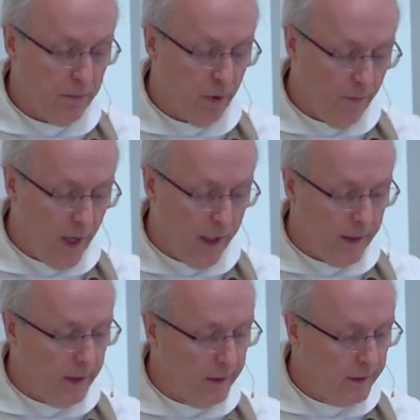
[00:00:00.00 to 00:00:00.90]

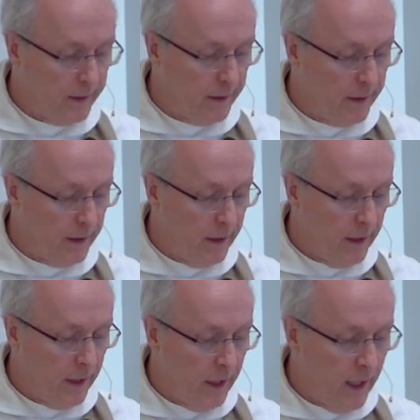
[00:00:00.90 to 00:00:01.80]
provider.
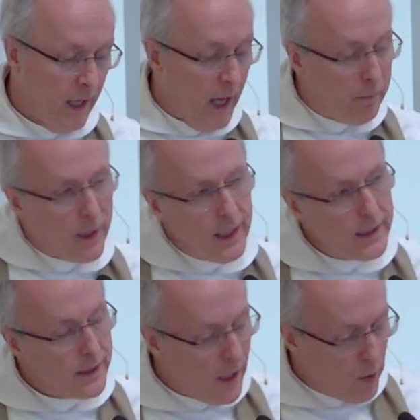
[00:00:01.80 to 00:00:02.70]
And
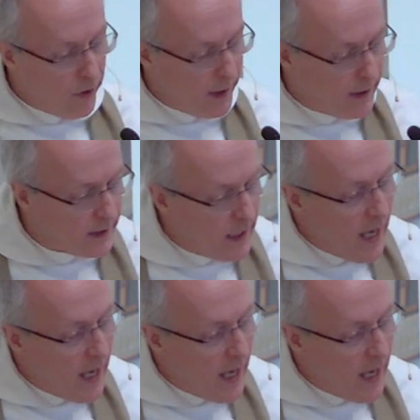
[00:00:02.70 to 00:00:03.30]
please know this,